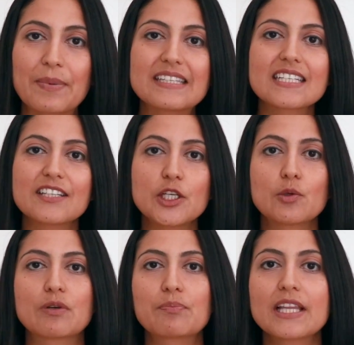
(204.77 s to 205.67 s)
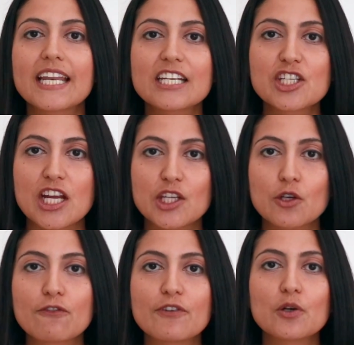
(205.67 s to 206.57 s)
Basically, you replenish and
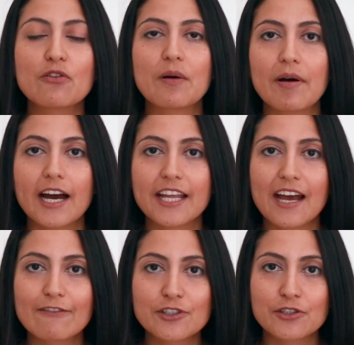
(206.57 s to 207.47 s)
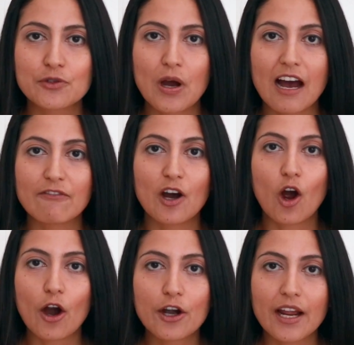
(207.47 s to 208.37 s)
you fuel the body after you have a
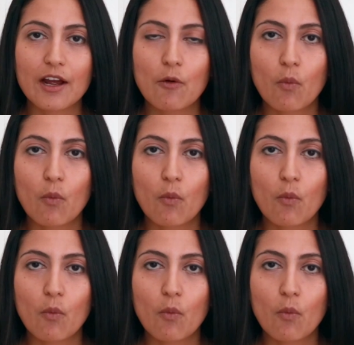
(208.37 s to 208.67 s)
hard